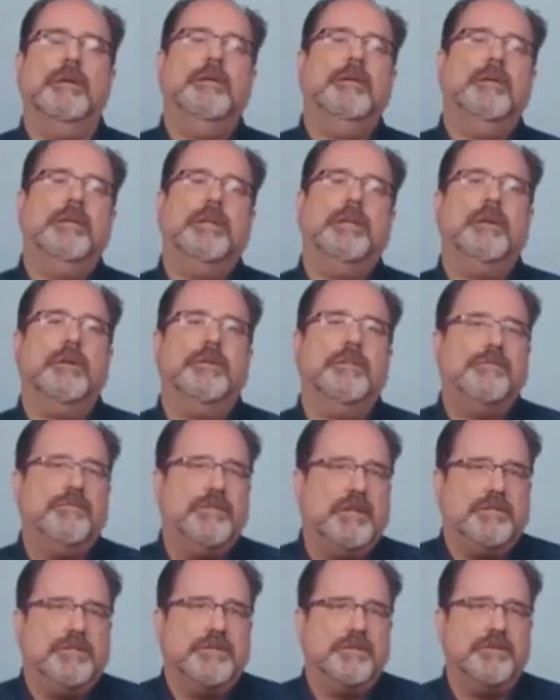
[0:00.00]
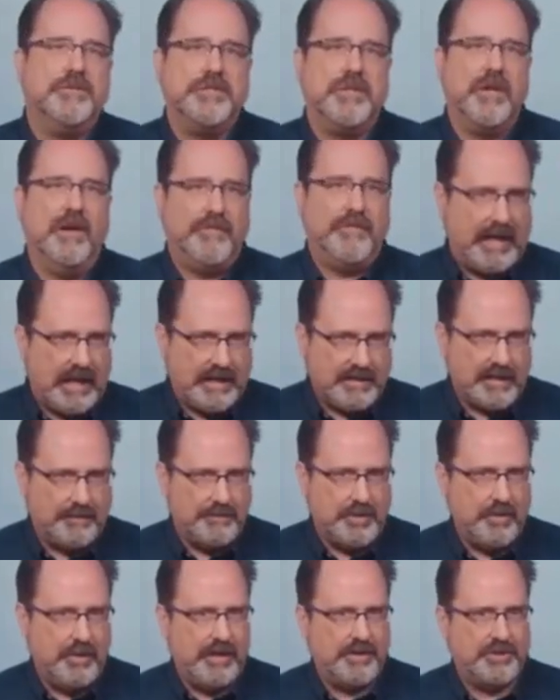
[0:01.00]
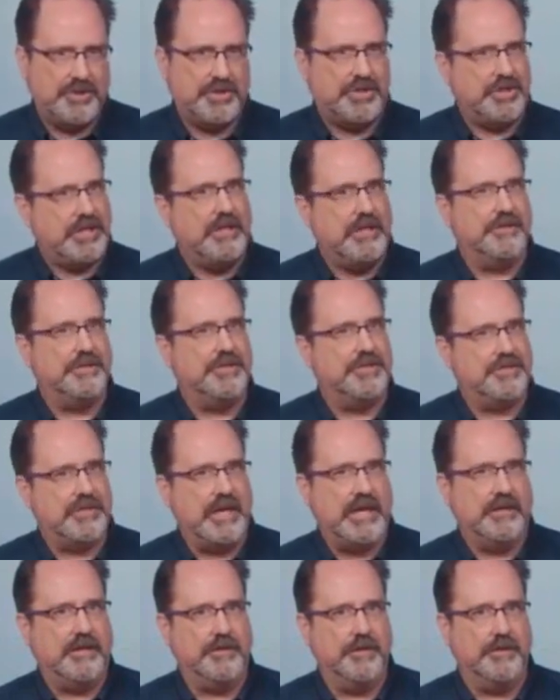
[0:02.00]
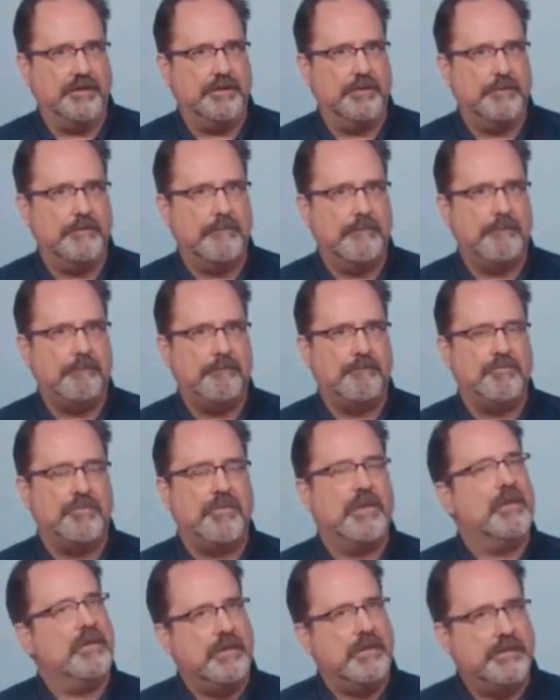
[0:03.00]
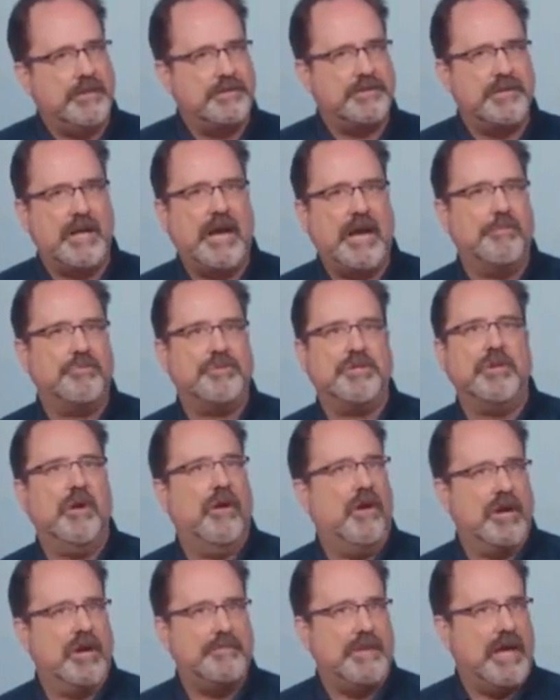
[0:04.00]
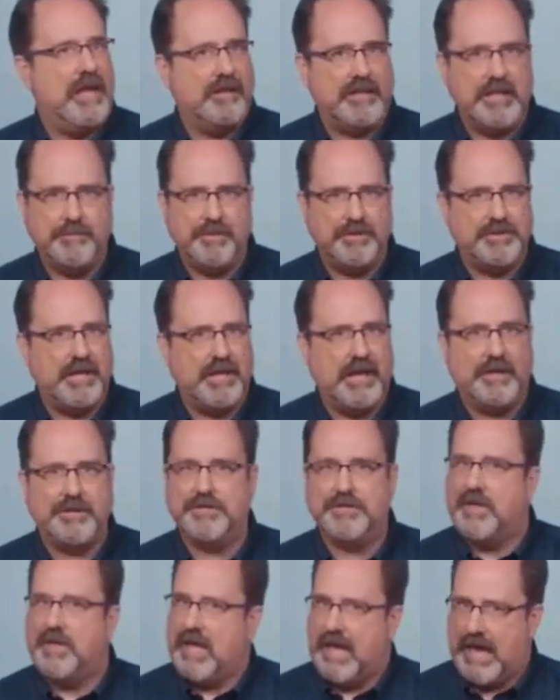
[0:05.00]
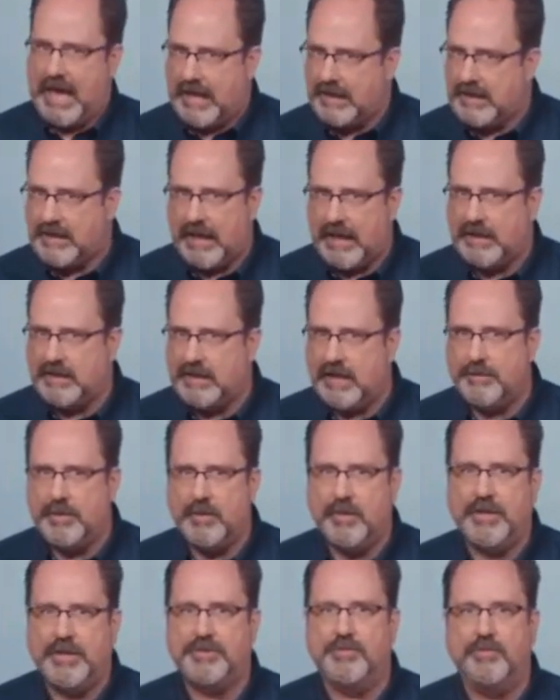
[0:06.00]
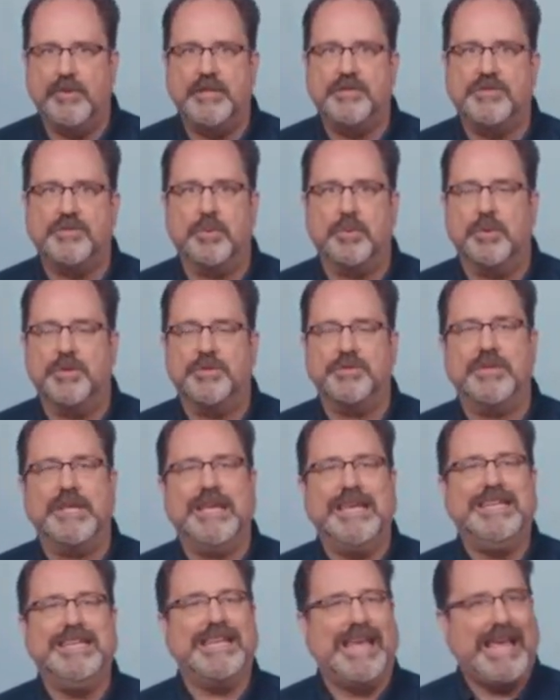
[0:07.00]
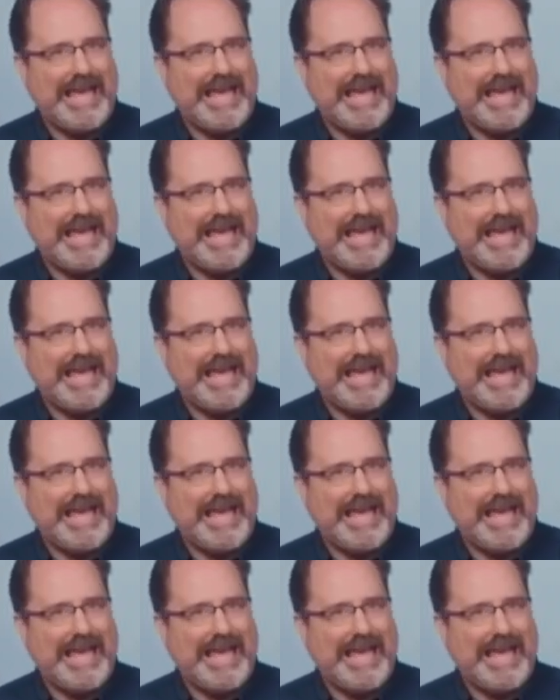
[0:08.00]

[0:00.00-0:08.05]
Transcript: Here are the features of AWS Shield Standard. Now, this option automatically protects any AWS resource in